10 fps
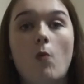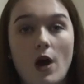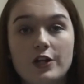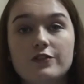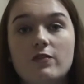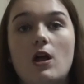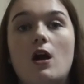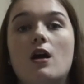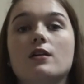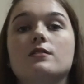Watch
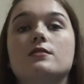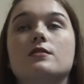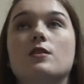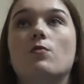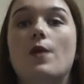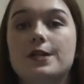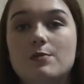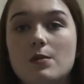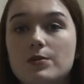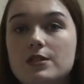vlogs, watch
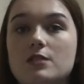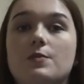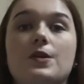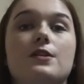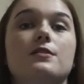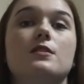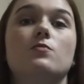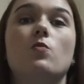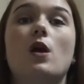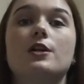people's experiences,
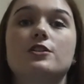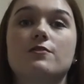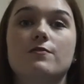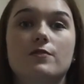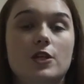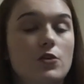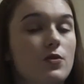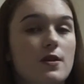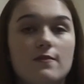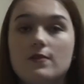watch
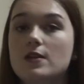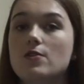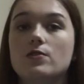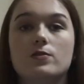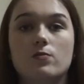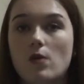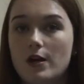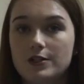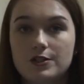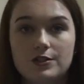Q&A videos,
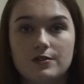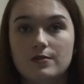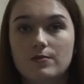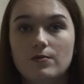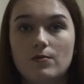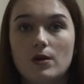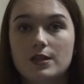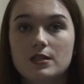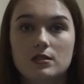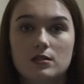watch what
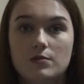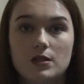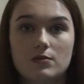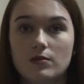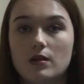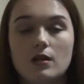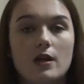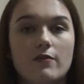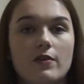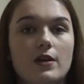the GCPs really
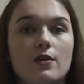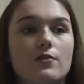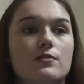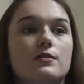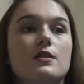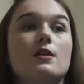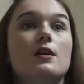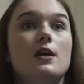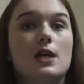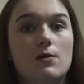like videos.
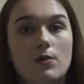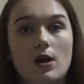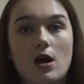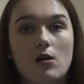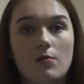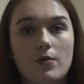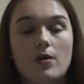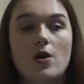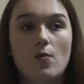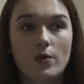It will help.
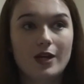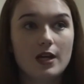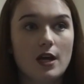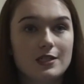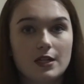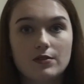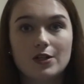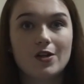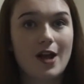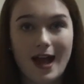When I got down
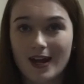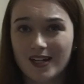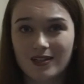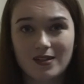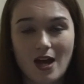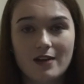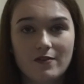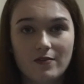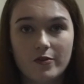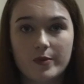here, I had a lot of
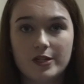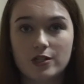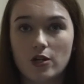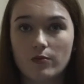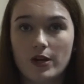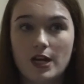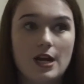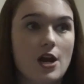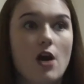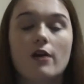information already,
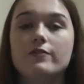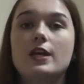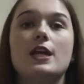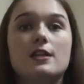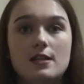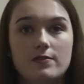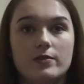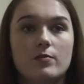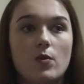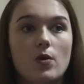and now I've gained even
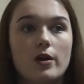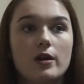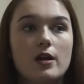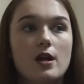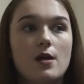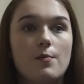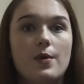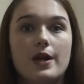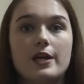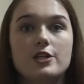more,
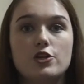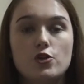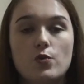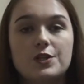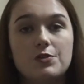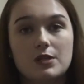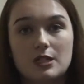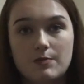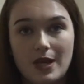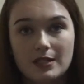but I knew what to
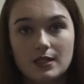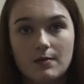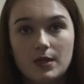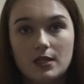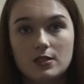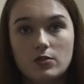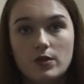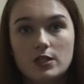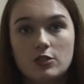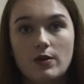expect coming into
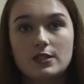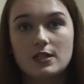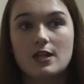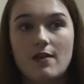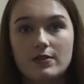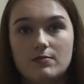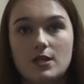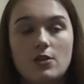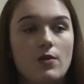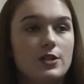it, so I didn't have as
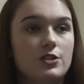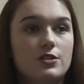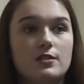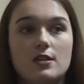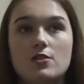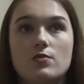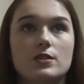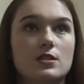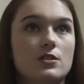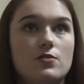many questions. I knew what
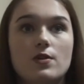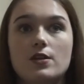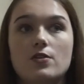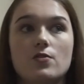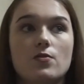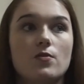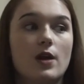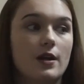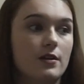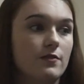to do. I knew
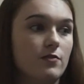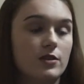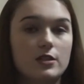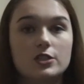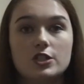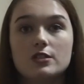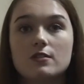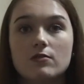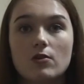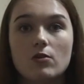kind of what the gist
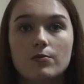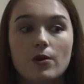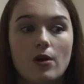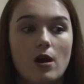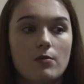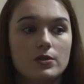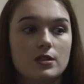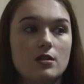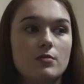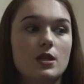of the whole program was
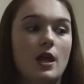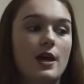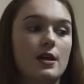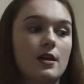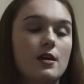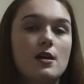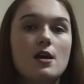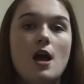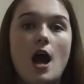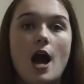going to be like.
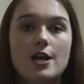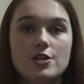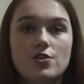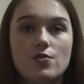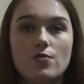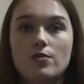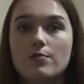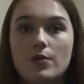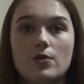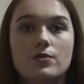I knew the
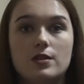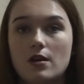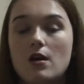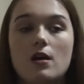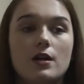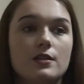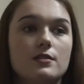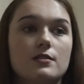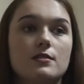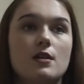pros and
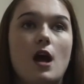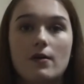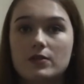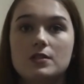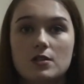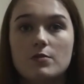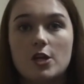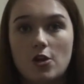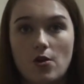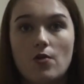cons. Obviously, you
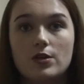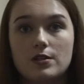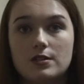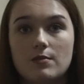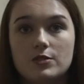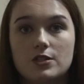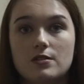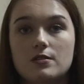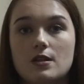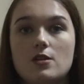make your own
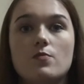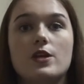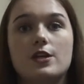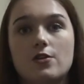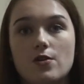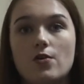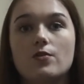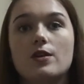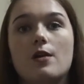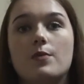assumptions and you make your
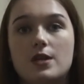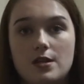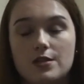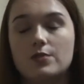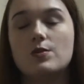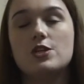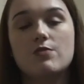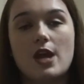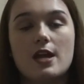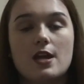own opinions when you
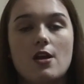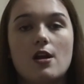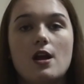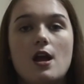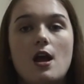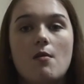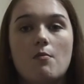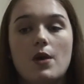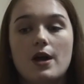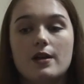get here,
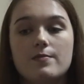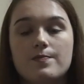but